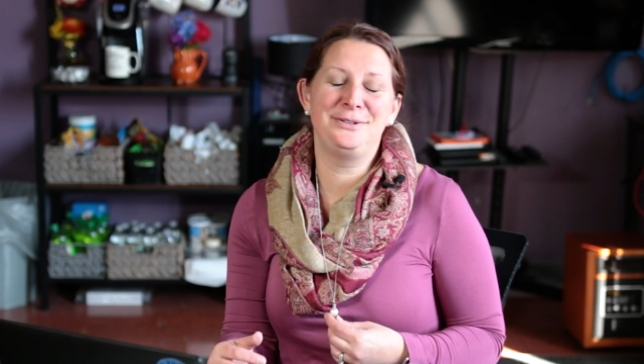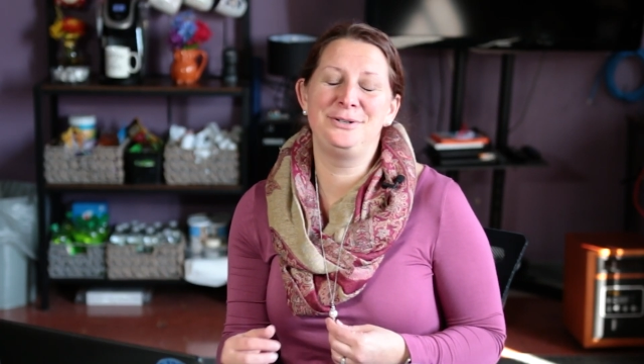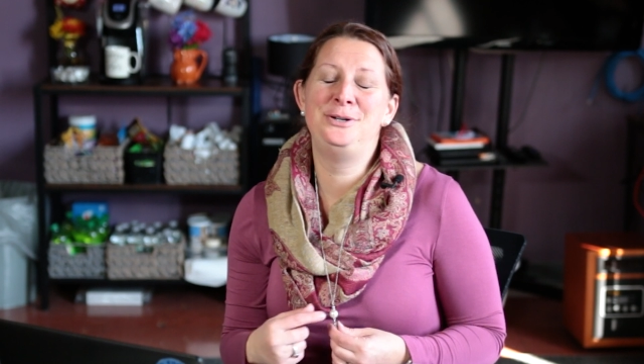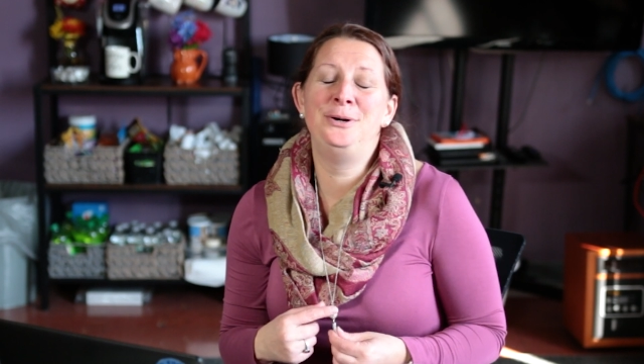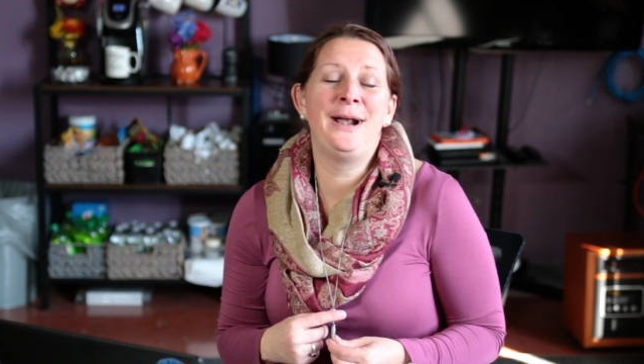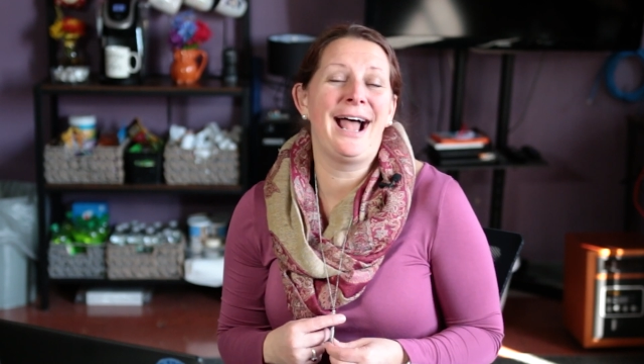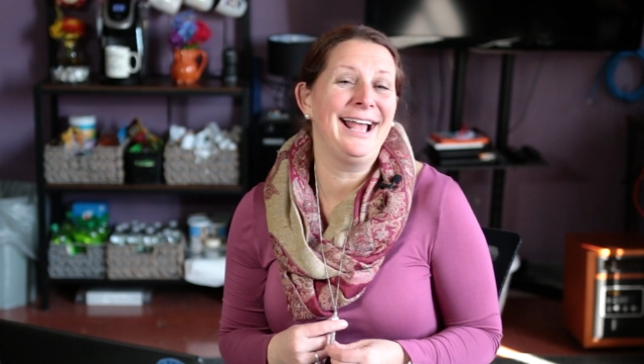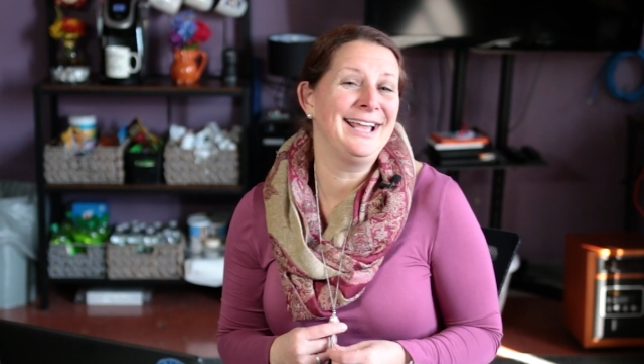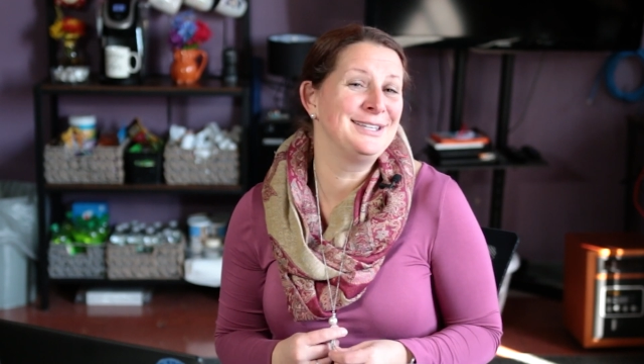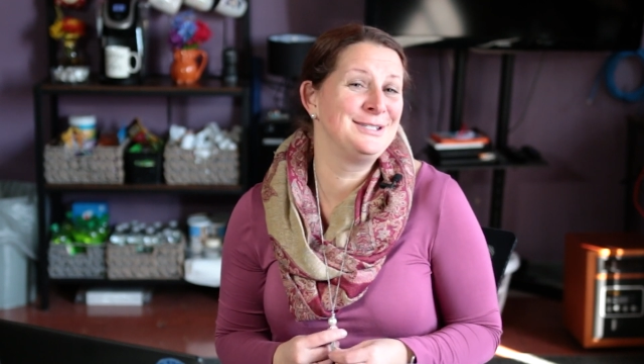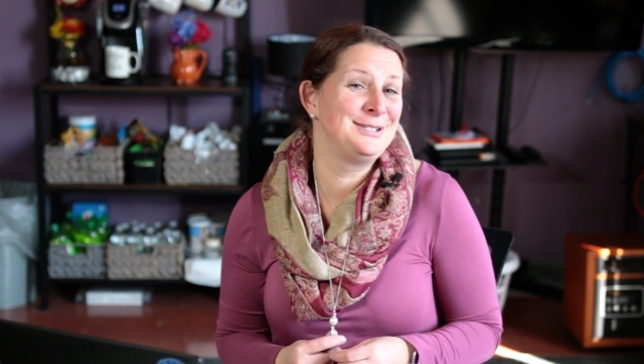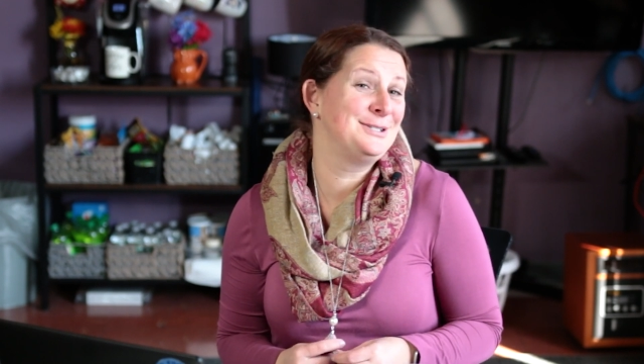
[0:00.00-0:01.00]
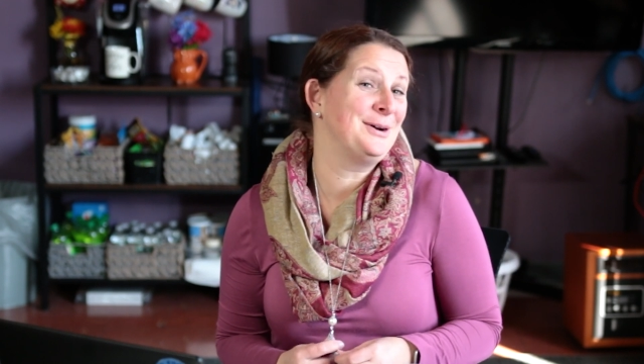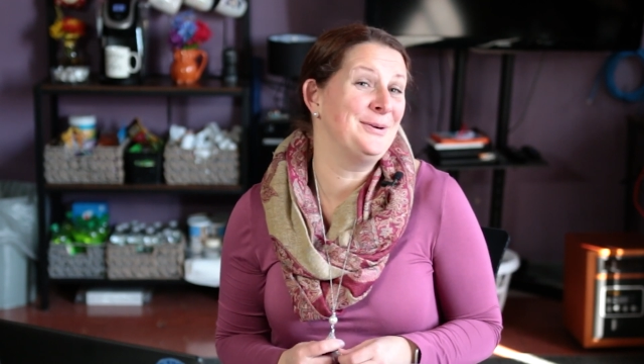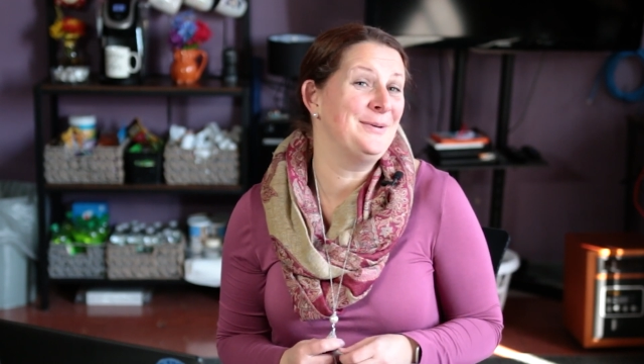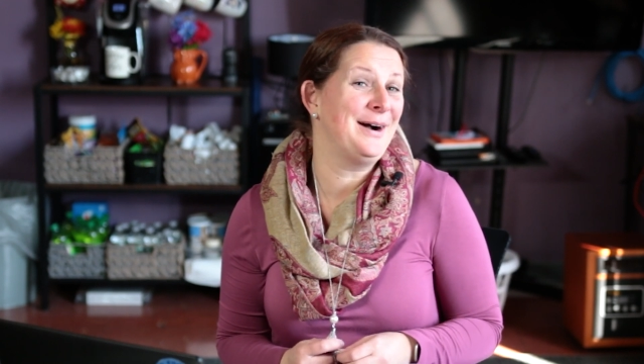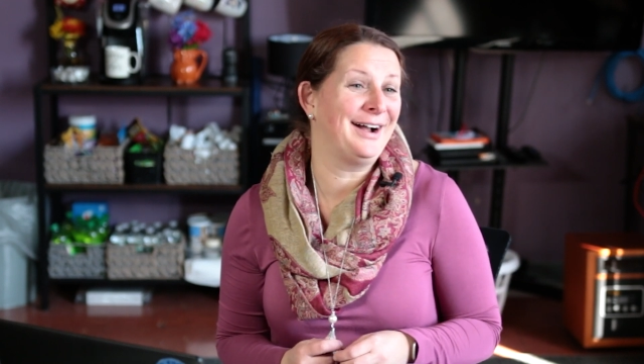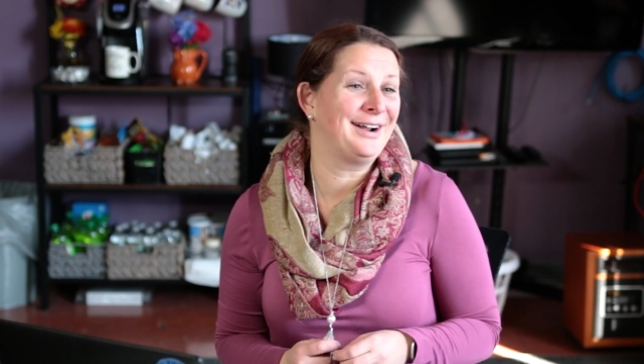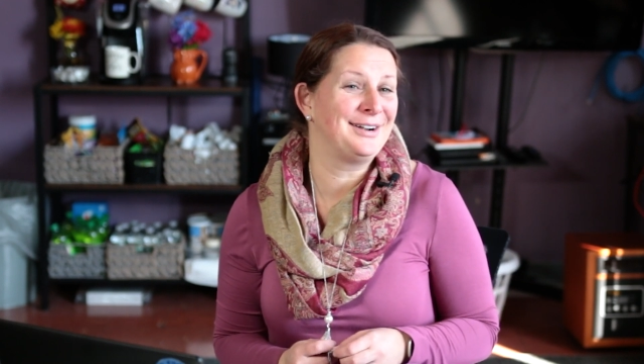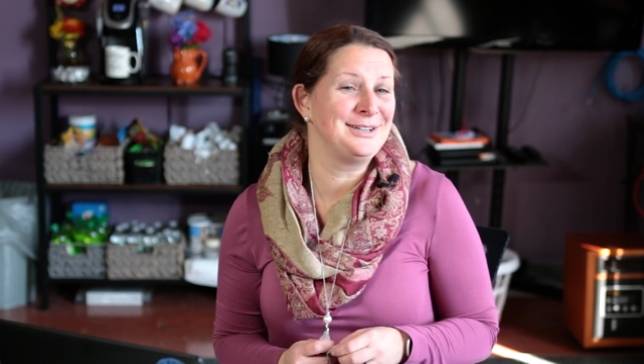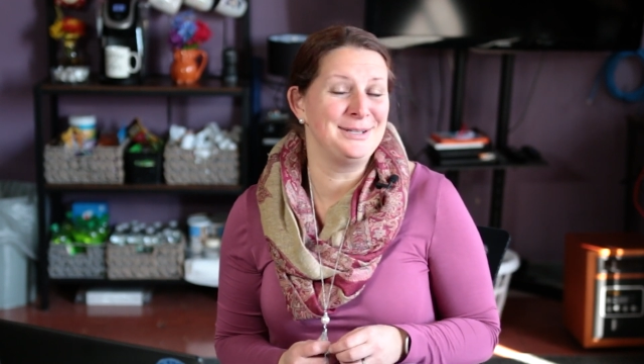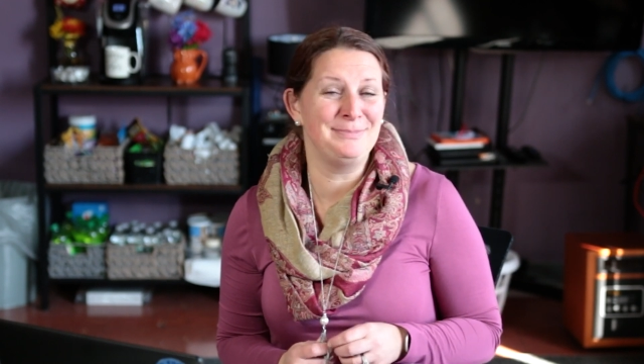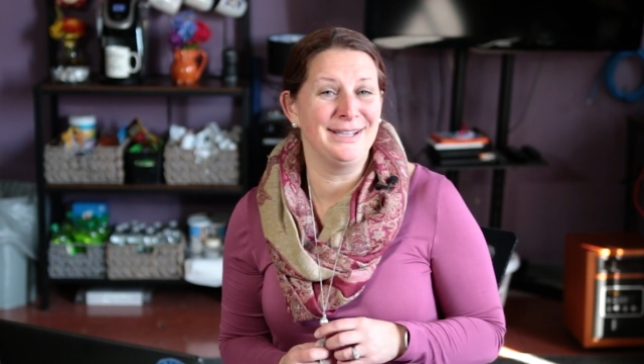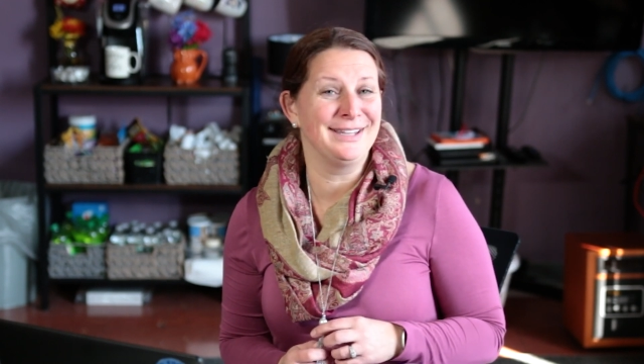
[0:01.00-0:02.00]
trying so hard
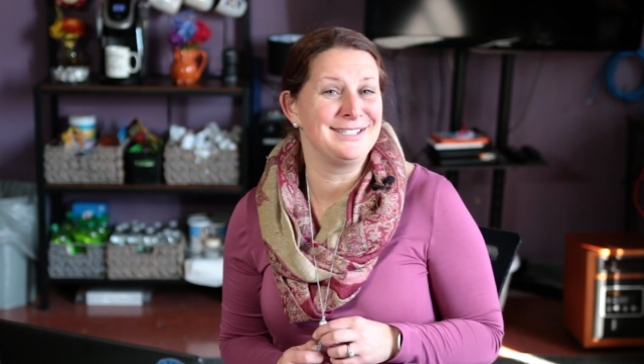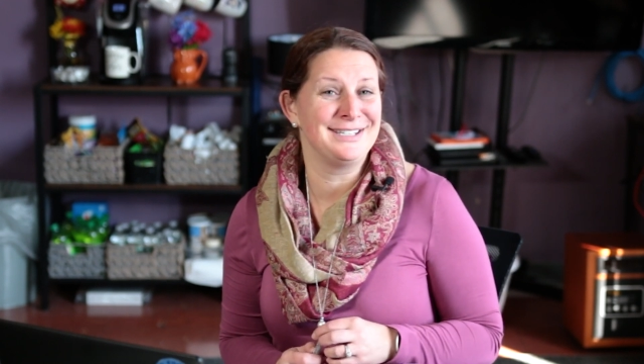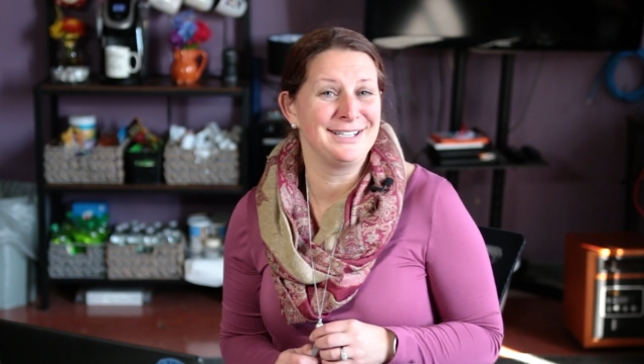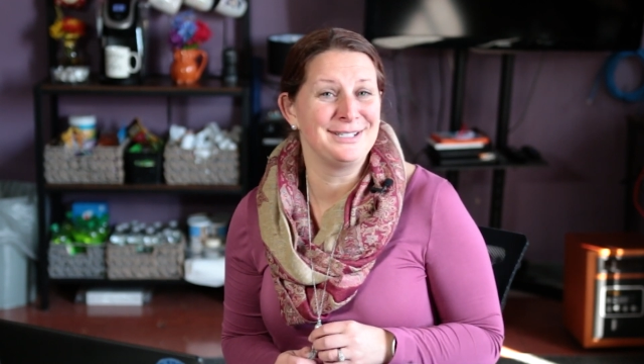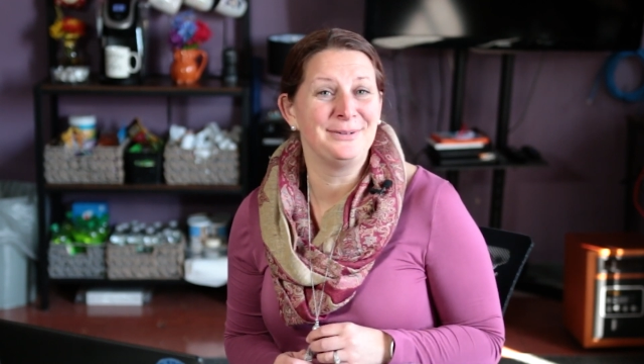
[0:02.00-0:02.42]
to be listening